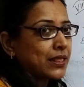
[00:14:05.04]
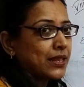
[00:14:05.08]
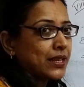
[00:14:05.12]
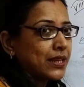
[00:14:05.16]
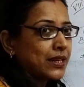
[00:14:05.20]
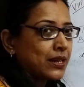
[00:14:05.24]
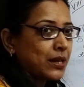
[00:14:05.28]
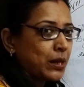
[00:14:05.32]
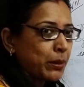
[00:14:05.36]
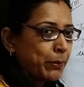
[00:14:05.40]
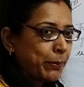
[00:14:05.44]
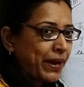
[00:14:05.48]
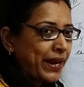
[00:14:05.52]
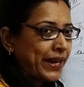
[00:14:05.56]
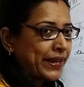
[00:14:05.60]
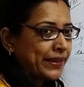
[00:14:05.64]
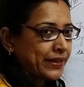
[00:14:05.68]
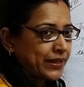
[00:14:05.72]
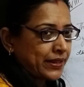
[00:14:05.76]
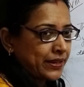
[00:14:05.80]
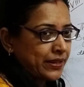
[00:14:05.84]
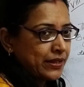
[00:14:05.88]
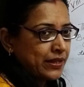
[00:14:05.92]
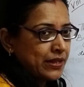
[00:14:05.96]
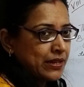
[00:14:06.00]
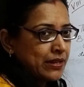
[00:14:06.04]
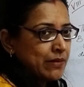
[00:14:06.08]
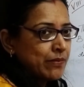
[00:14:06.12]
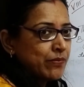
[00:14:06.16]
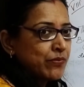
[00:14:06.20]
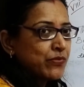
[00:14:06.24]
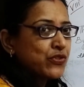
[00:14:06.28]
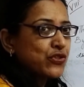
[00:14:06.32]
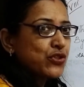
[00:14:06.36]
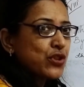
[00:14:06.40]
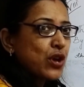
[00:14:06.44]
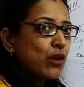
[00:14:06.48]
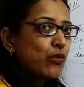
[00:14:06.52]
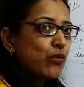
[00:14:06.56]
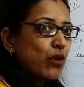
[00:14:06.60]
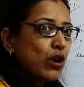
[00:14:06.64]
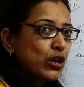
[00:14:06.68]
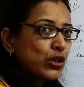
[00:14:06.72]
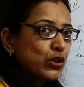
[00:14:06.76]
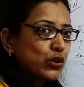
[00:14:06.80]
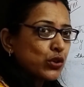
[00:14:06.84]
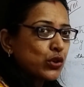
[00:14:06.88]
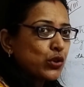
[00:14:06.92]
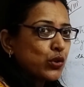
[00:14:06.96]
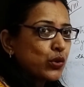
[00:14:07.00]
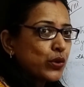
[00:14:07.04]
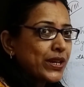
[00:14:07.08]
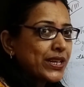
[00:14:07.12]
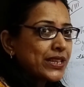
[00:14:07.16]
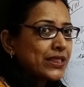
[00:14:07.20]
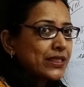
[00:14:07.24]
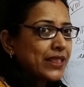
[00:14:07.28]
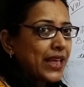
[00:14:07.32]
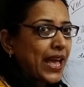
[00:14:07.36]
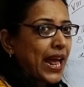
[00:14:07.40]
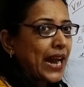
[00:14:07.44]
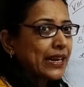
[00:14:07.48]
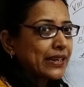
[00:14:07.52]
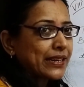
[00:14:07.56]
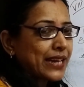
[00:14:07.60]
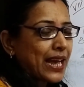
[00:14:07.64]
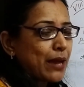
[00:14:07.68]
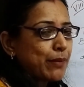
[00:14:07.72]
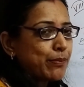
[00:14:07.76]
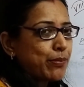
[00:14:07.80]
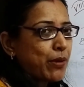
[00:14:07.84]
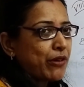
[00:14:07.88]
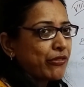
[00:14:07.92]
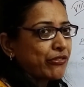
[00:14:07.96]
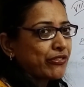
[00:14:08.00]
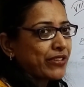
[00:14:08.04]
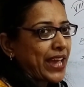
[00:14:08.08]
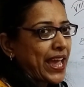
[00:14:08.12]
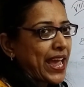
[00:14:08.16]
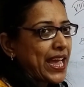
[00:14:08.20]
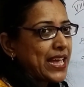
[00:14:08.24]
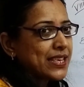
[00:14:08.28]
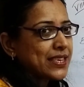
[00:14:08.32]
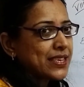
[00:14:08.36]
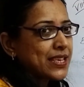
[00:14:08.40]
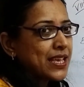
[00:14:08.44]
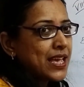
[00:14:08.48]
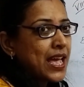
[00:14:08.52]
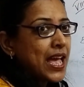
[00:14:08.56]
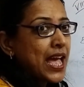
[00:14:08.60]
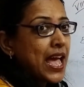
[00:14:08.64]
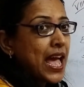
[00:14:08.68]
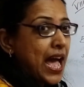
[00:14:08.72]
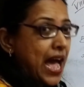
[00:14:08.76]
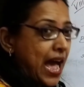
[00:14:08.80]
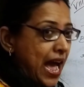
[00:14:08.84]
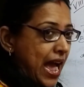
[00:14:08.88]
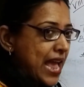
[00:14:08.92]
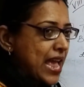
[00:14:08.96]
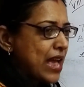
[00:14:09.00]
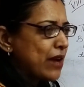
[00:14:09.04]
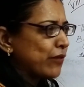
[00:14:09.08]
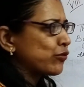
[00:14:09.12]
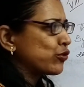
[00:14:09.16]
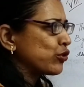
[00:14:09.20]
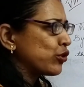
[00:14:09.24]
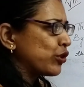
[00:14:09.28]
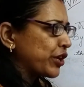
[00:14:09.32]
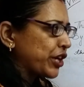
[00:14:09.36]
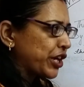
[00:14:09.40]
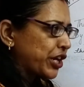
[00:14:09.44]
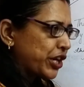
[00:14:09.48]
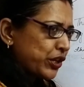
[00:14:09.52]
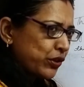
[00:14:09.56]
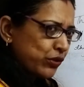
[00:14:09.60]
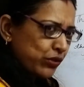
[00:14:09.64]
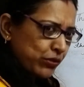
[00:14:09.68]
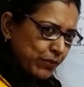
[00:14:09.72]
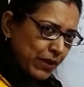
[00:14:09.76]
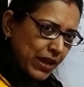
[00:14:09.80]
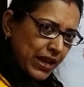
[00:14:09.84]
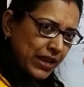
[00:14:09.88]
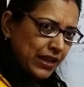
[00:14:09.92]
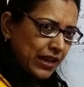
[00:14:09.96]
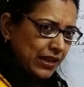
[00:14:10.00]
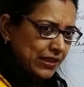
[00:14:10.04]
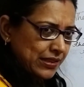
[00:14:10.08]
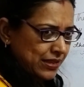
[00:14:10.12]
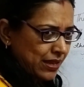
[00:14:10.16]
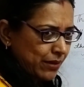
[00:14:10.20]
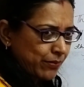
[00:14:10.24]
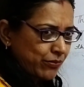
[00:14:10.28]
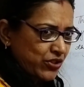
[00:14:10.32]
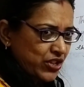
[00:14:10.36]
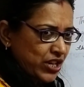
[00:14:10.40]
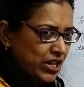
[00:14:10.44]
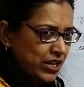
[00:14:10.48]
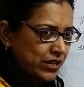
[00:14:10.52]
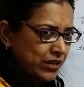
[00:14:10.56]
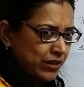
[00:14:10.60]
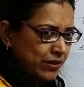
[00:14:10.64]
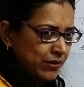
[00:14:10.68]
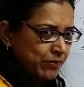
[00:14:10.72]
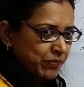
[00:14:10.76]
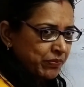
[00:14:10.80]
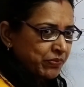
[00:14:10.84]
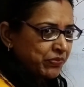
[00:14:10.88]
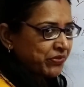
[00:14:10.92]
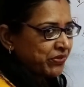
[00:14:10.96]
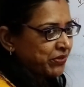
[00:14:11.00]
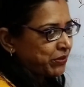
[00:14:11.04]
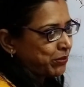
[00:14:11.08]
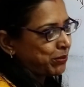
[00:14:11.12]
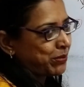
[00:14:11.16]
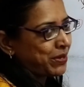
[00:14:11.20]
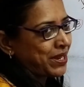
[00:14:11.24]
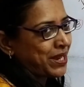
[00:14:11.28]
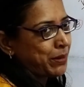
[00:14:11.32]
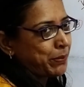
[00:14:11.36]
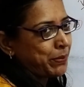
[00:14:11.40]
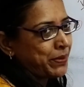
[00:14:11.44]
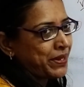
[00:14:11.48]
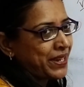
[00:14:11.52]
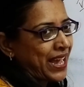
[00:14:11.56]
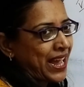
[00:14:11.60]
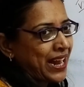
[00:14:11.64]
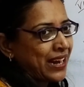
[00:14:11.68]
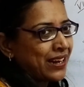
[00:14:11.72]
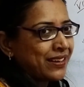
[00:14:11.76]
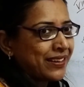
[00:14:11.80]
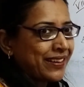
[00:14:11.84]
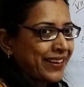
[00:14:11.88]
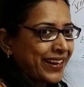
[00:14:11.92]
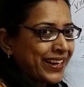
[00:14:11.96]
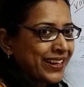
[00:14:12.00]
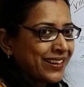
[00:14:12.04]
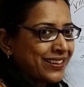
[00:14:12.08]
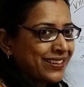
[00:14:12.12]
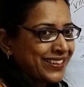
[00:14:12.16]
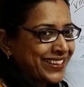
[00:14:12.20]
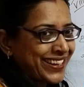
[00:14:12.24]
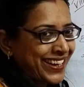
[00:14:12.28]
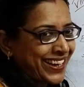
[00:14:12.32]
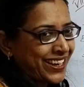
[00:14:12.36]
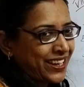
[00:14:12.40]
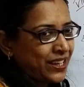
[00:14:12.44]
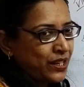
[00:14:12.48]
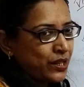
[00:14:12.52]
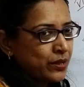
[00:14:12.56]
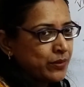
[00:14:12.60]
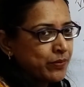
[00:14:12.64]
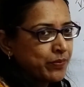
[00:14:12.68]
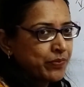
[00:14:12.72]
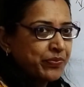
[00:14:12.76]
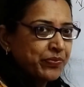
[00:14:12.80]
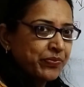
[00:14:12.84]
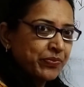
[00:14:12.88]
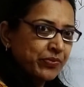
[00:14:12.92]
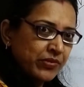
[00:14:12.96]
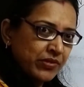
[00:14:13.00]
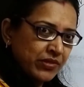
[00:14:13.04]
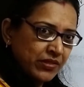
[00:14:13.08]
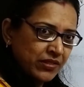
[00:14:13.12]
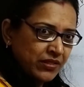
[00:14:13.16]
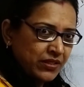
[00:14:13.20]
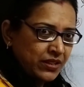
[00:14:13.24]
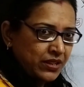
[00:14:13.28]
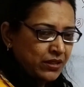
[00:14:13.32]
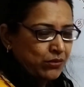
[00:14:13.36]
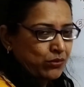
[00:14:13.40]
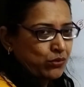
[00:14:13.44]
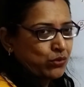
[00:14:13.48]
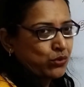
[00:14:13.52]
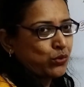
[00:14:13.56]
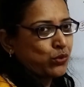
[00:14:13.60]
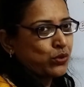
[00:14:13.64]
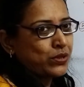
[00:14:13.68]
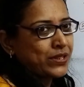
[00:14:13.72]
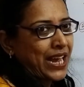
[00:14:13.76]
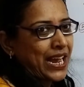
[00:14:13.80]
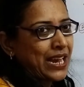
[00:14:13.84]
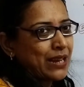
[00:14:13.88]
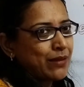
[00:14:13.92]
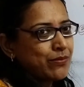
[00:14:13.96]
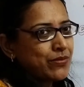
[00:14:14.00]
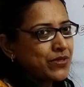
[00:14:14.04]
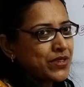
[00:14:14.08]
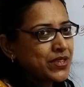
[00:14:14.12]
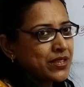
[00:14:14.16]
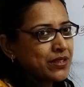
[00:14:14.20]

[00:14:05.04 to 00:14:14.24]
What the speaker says: limit. So what to do in that type of case? I have to reduce my consumption. Maybe I'll drink tea 2 times